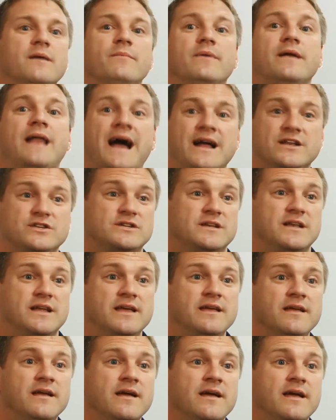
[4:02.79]
But
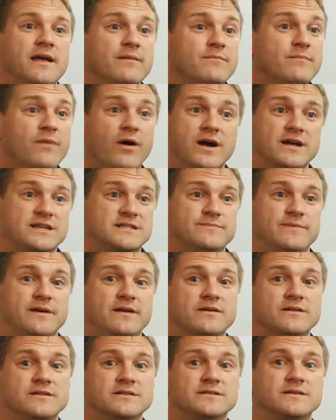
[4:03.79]
actually, in my
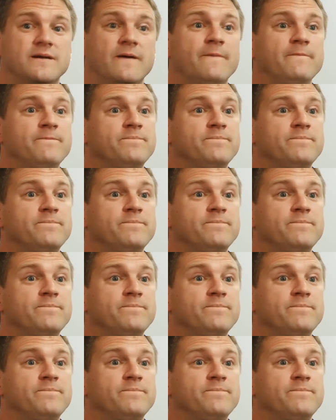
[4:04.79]
experience,